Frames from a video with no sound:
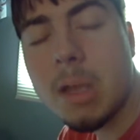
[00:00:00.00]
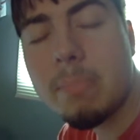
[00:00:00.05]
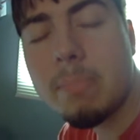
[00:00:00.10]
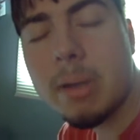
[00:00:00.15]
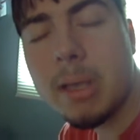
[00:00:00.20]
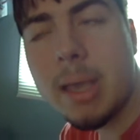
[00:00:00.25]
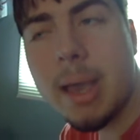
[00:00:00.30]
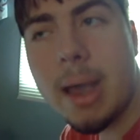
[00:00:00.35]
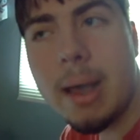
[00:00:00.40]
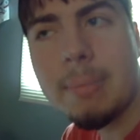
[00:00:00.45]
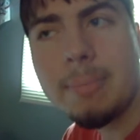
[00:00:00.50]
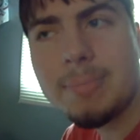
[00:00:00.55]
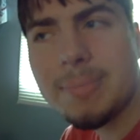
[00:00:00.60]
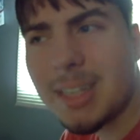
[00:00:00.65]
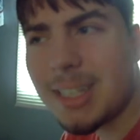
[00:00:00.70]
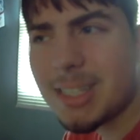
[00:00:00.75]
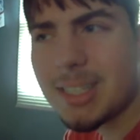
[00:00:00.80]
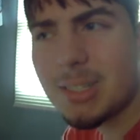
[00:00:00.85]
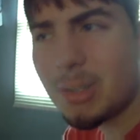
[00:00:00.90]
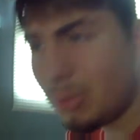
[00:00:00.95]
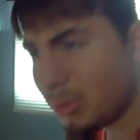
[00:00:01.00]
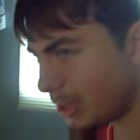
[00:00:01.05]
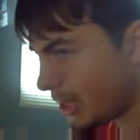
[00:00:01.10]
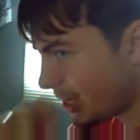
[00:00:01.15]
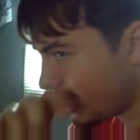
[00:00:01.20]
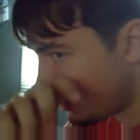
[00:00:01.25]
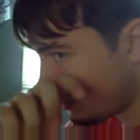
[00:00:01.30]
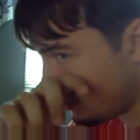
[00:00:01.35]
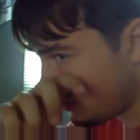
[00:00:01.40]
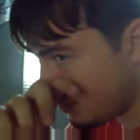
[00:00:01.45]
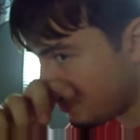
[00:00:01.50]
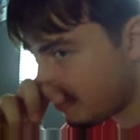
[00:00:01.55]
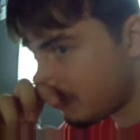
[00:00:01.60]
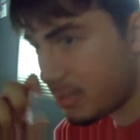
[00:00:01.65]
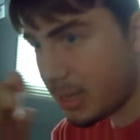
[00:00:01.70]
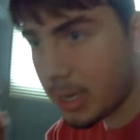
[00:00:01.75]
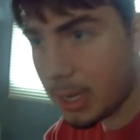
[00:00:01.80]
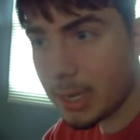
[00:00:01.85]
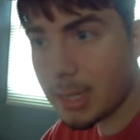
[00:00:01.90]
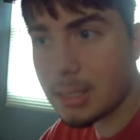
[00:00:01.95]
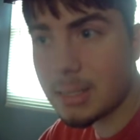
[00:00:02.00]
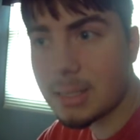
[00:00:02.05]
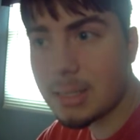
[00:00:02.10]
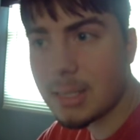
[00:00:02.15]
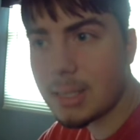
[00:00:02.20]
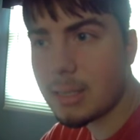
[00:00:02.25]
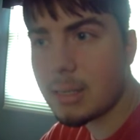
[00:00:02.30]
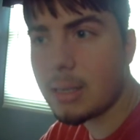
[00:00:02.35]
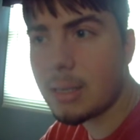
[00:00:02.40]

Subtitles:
but yeah, I just don't like him because